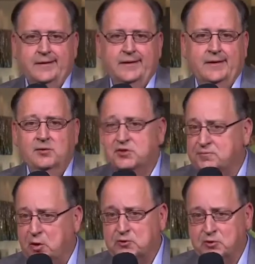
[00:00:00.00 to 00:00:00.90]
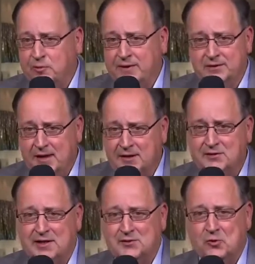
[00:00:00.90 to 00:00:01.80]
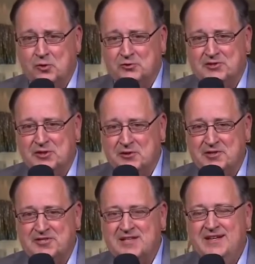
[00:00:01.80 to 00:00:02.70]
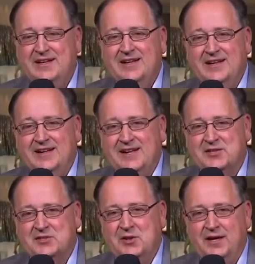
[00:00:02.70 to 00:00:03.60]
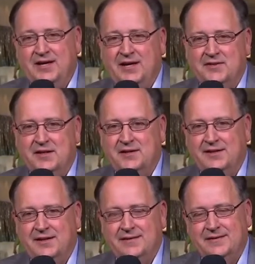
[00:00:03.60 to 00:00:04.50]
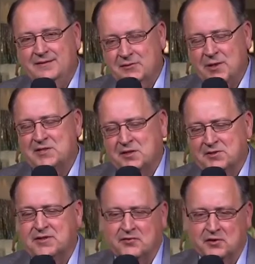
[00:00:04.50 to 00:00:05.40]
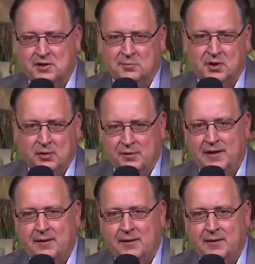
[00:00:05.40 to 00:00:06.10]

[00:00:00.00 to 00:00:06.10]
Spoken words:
who spoke to him at length at the World Series. So I think the Red Sox are definitely in play with that.